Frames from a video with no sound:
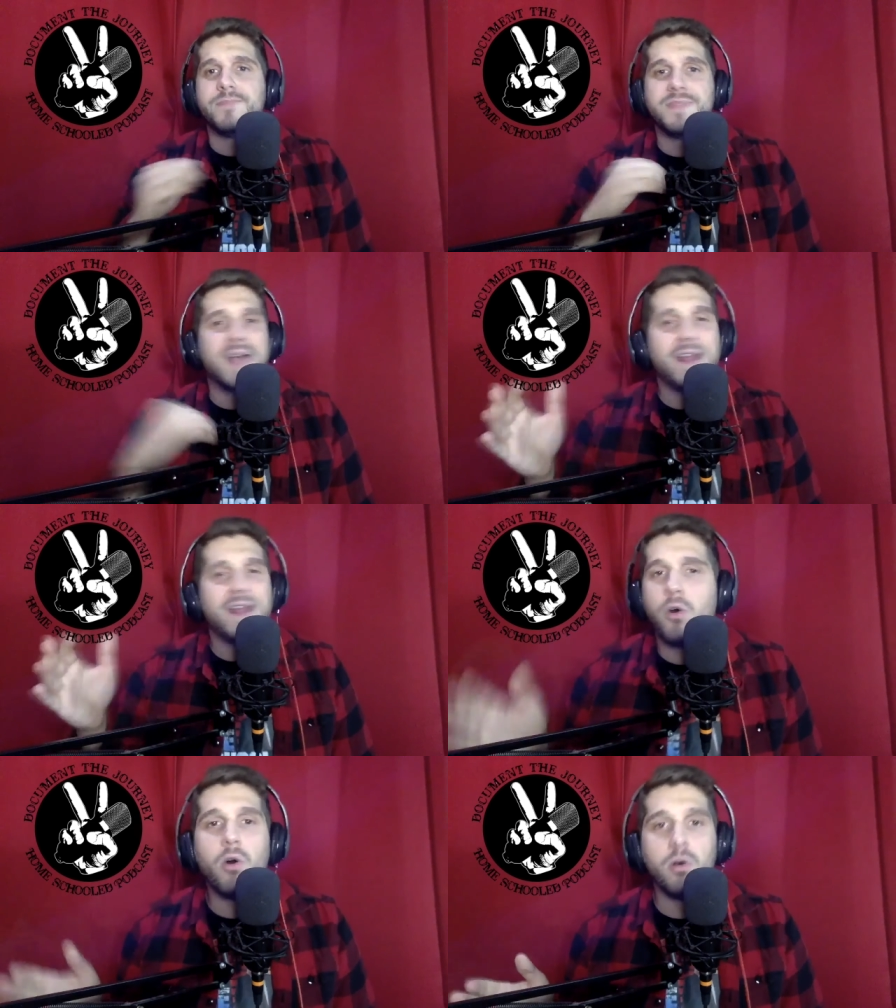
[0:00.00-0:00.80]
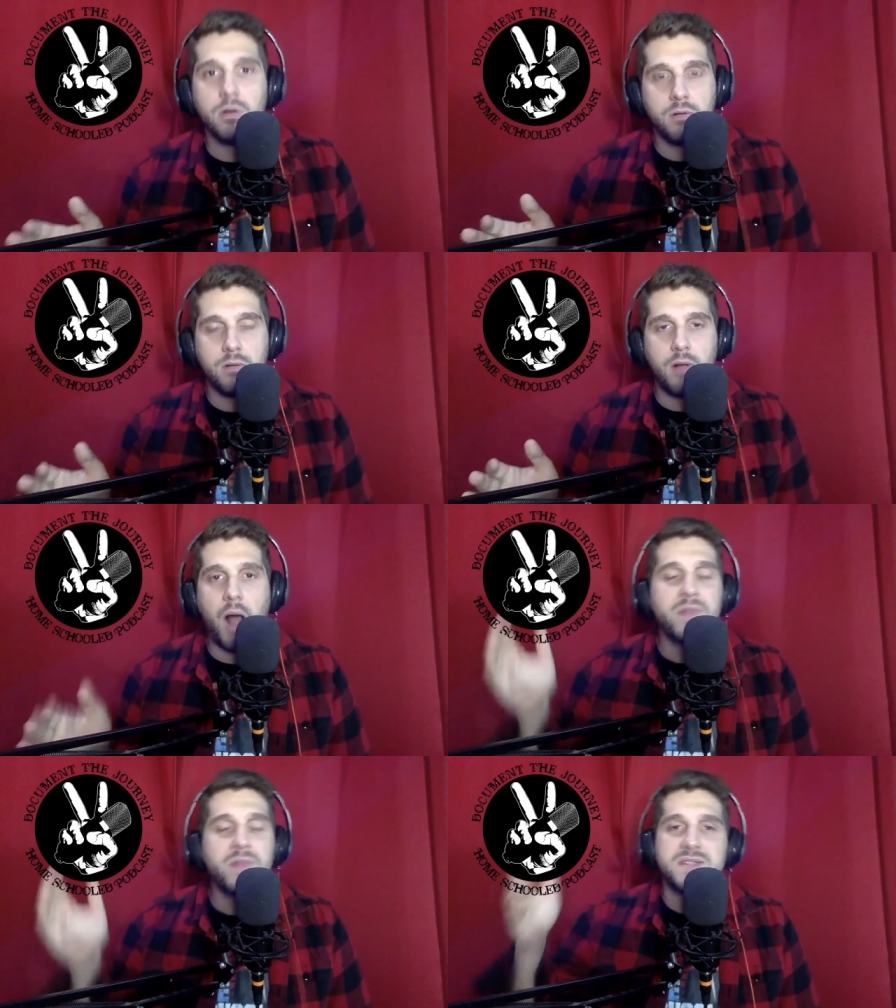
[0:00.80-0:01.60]
Not at all.
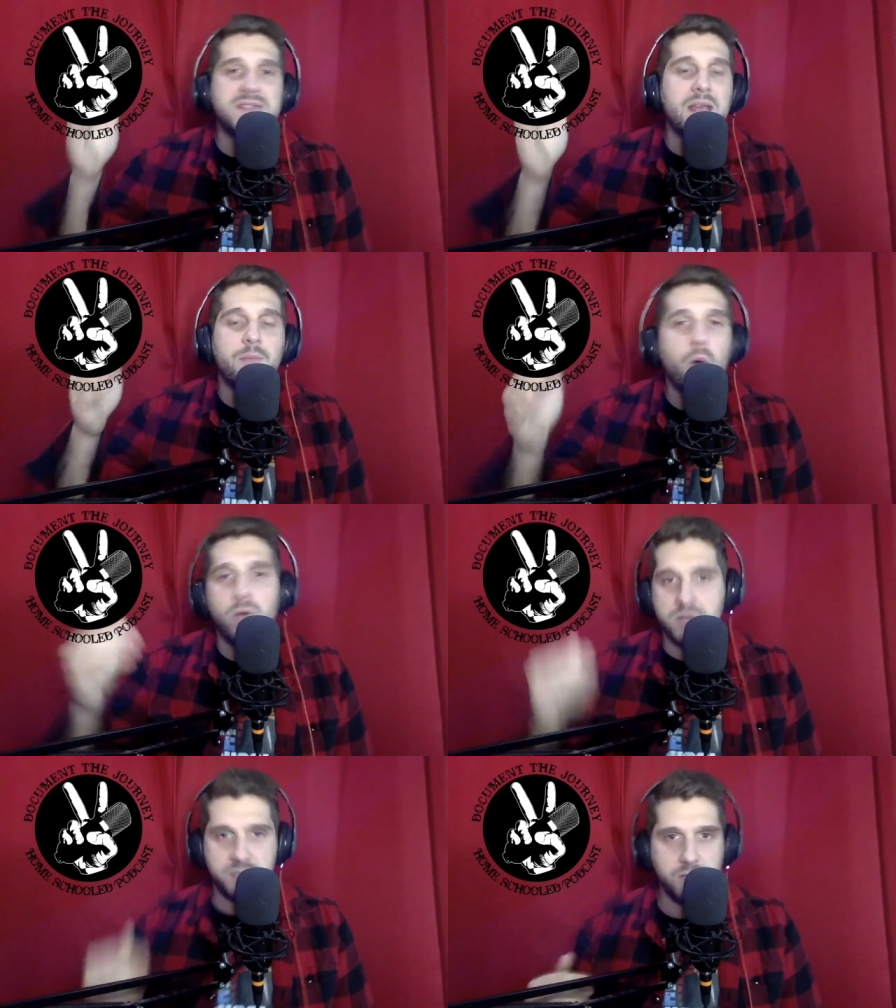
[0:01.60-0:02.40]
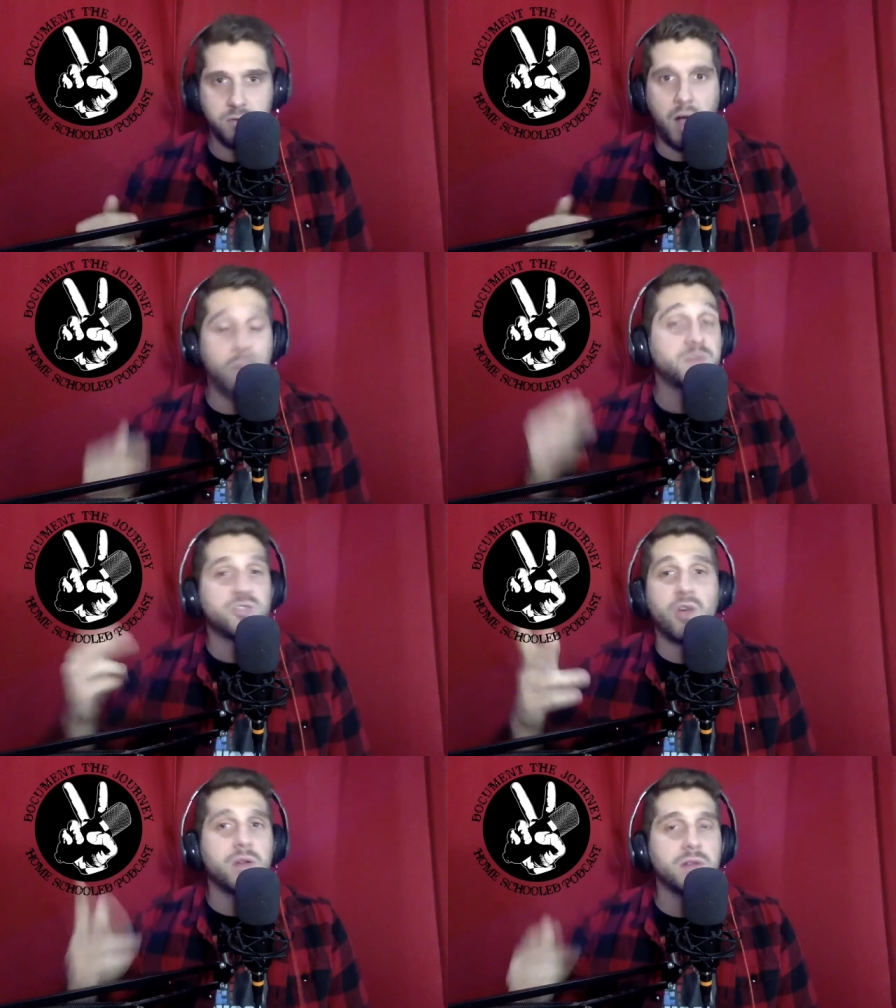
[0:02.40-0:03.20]
I'm in the same boat as you. I'm
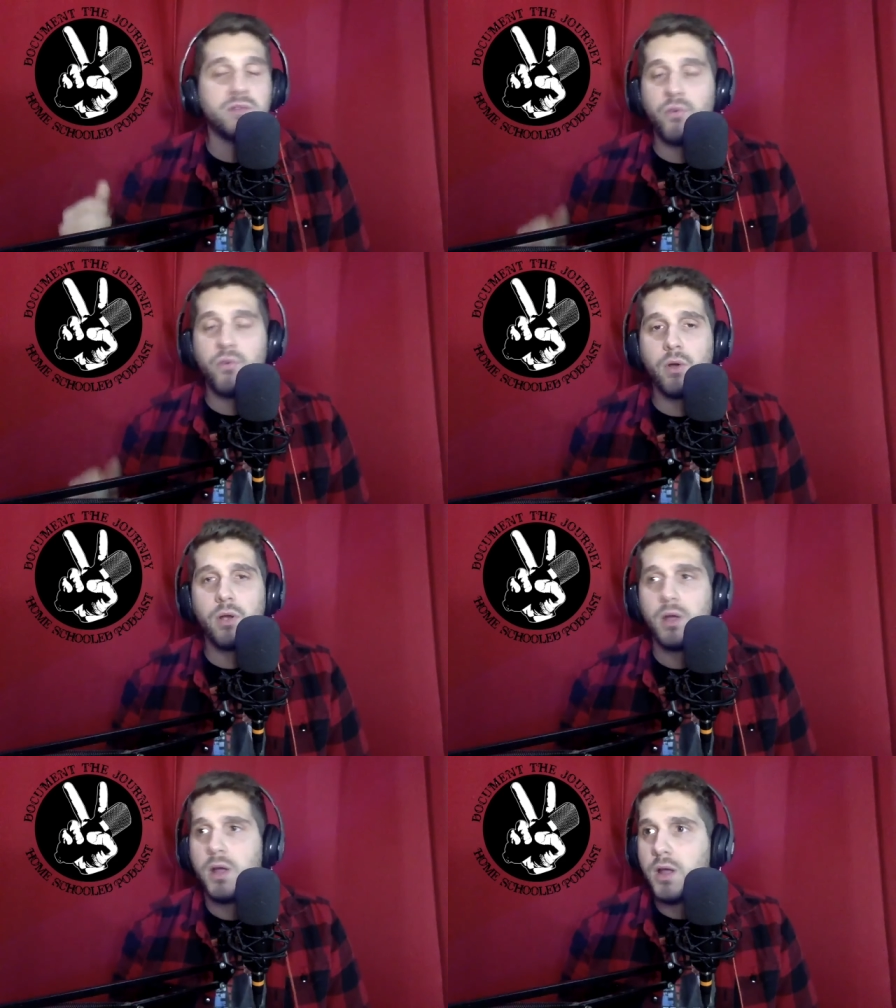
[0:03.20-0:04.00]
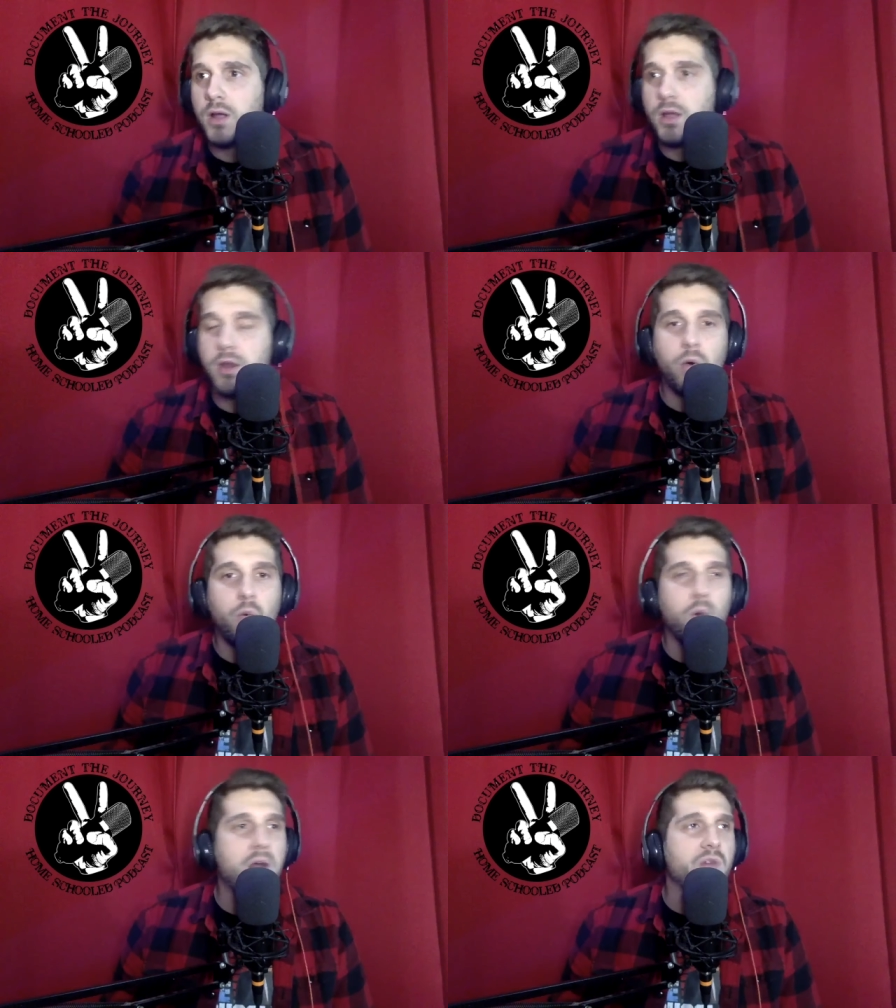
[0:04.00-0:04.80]
struggling for,
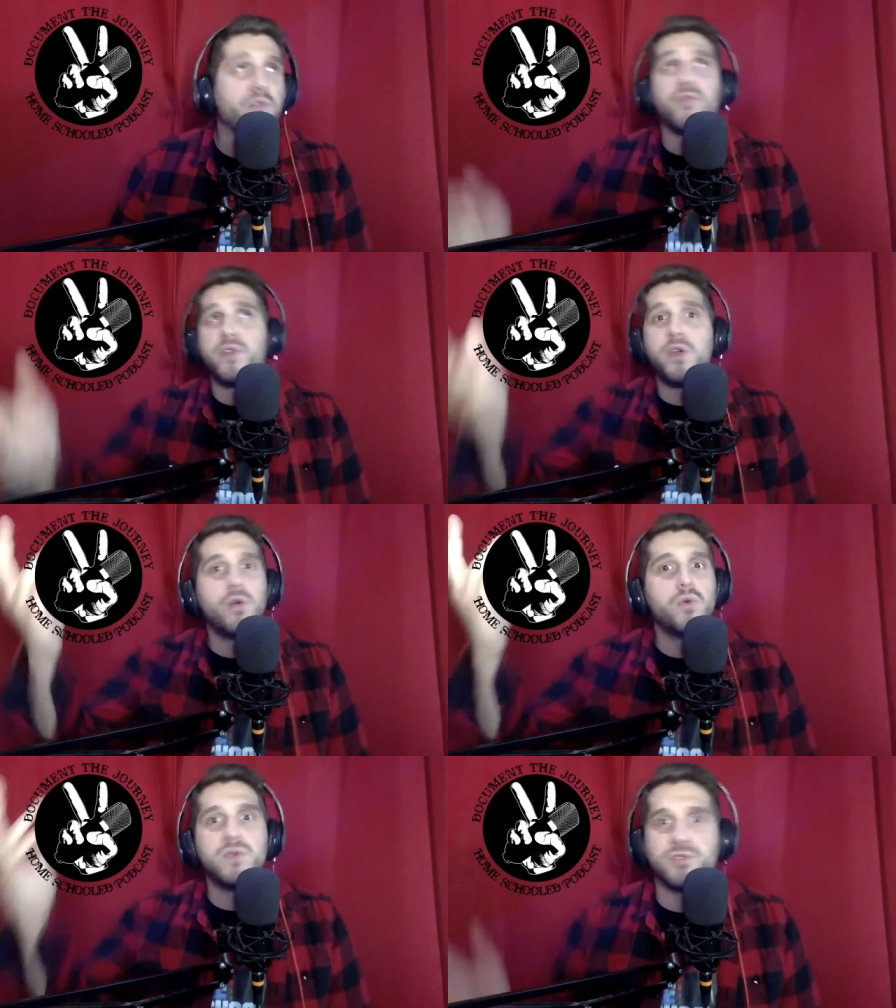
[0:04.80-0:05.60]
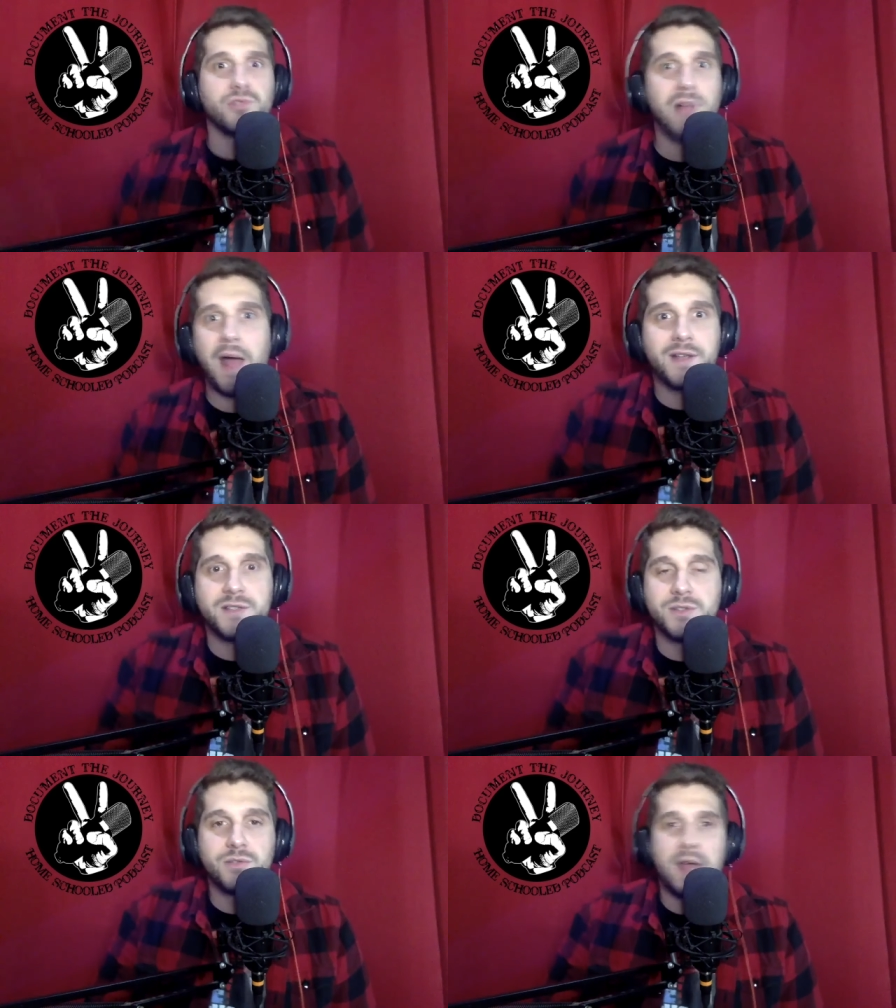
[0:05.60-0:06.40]
whatever views or
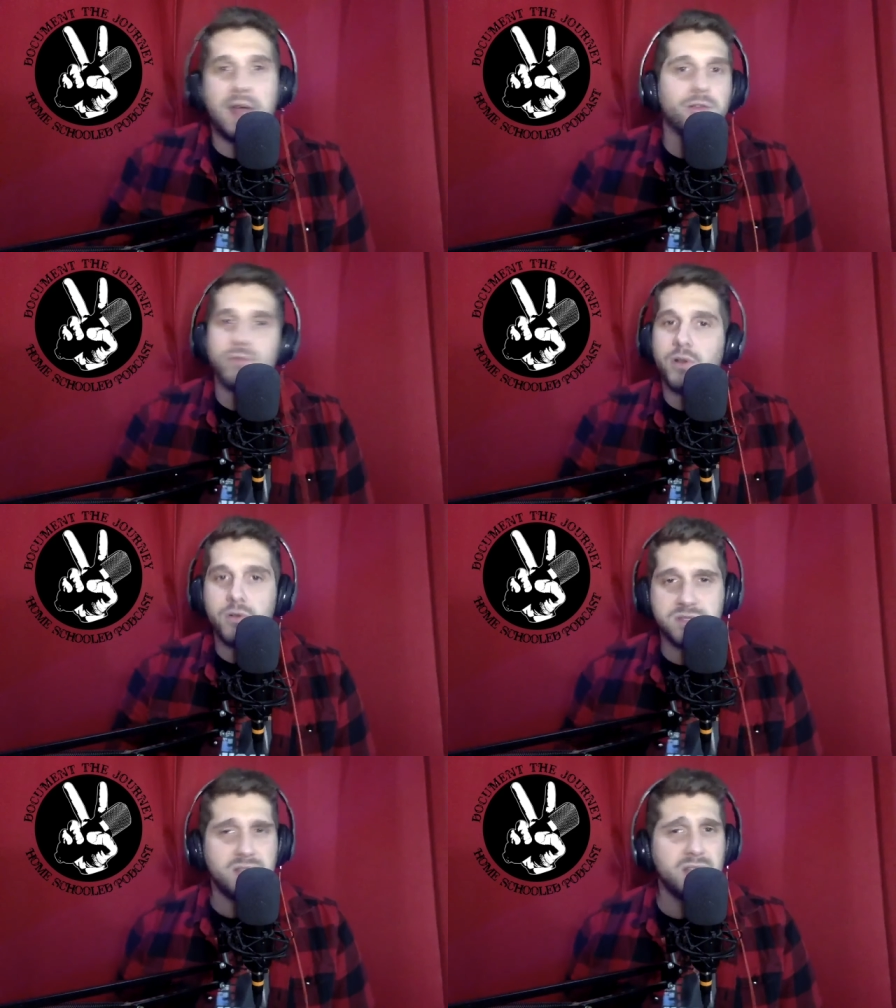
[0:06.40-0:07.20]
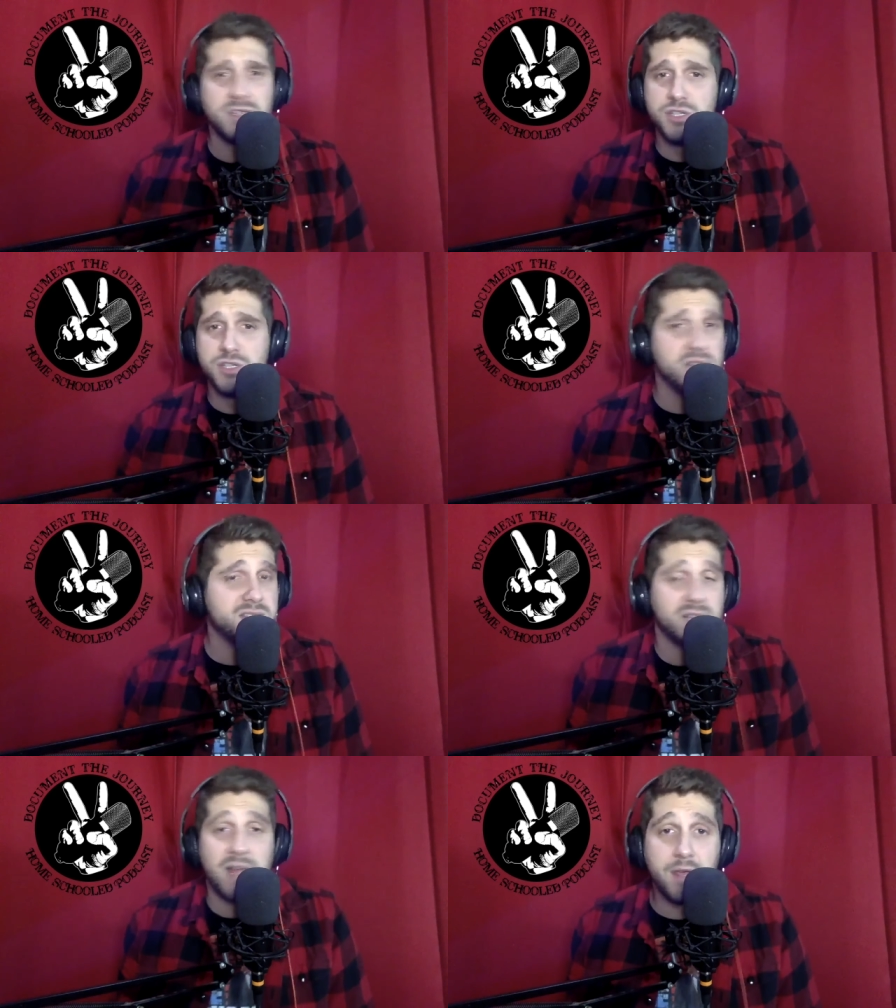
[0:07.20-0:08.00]
likes or downloads,
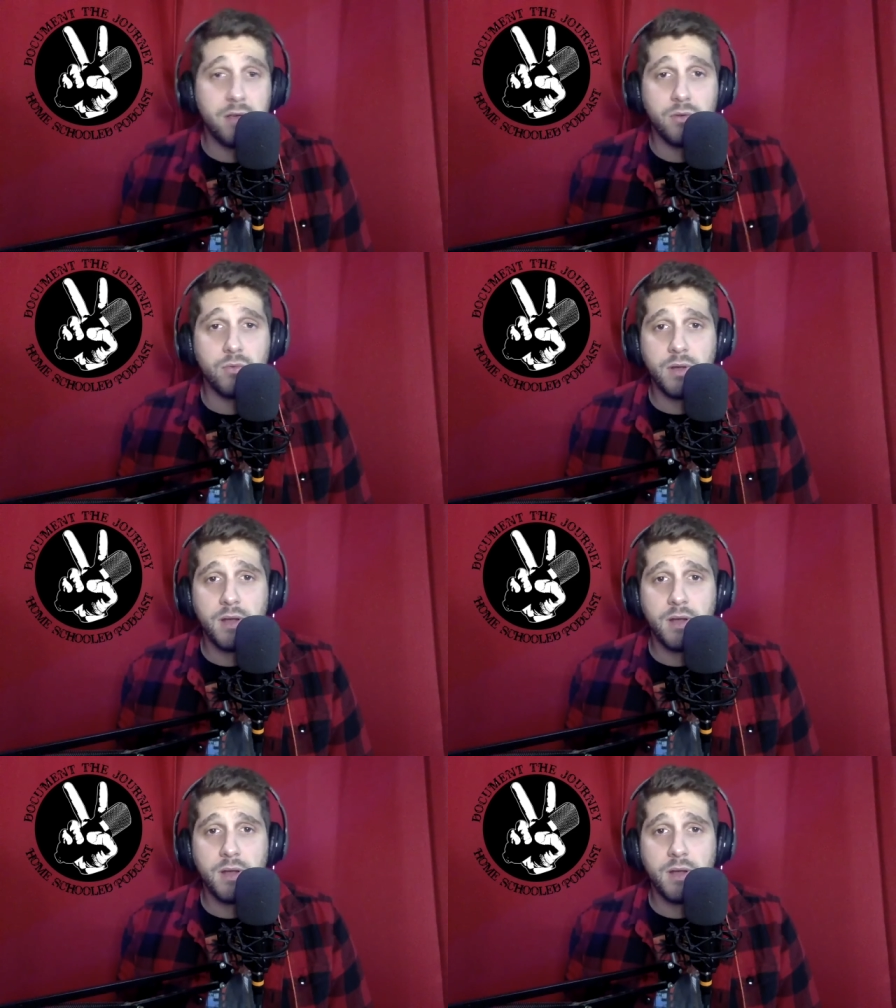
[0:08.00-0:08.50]
just like you.